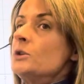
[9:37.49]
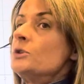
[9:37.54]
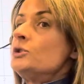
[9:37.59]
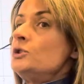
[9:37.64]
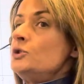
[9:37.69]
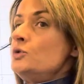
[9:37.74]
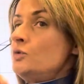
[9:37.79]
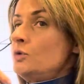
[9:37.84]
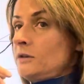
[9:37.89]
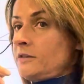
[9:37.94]

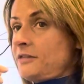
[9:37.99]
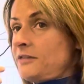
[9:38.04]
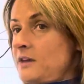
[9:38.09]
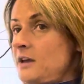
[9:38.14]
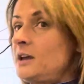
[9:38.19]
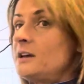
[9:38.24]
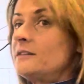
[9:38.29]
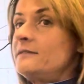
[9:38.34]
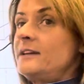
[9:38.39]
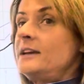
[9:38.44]
You could
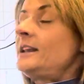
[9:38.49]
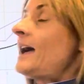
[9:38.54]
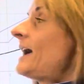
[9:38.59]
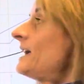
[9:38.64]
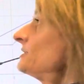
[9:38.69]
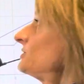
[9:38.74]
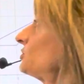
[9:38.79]
think of it as